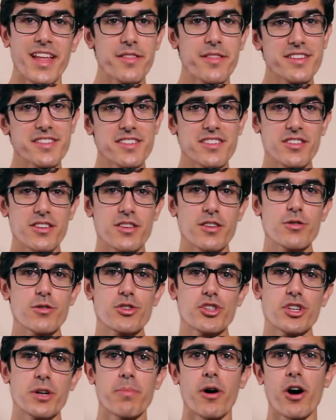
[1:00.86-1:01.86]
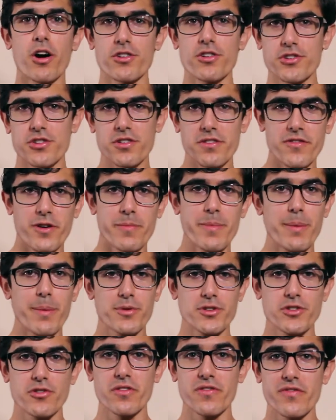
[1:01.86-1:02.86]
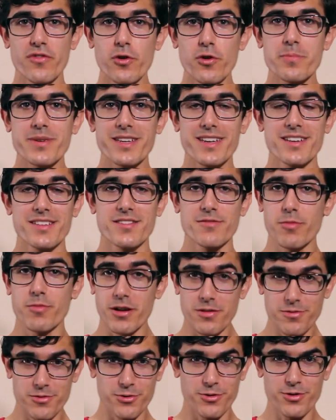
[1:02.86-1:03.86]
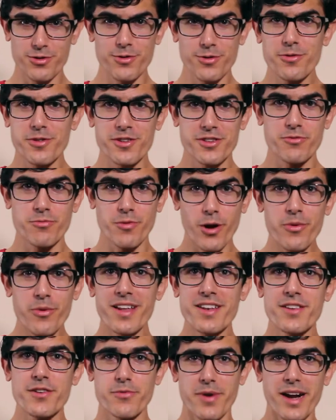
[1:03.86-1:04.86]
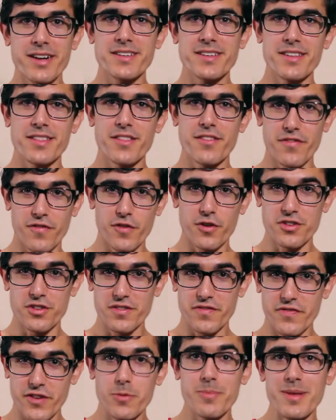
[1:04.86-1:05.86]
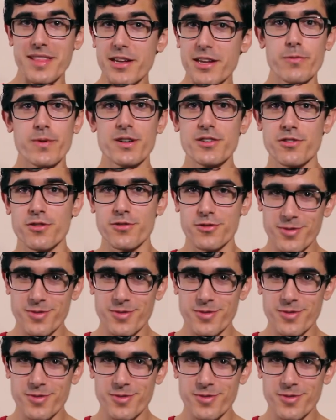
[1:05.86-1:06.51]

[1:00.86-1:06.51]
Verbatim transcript: Now, this is a huge departure from Episode 4 because, well, George Lucas wrote and directed the first film in the original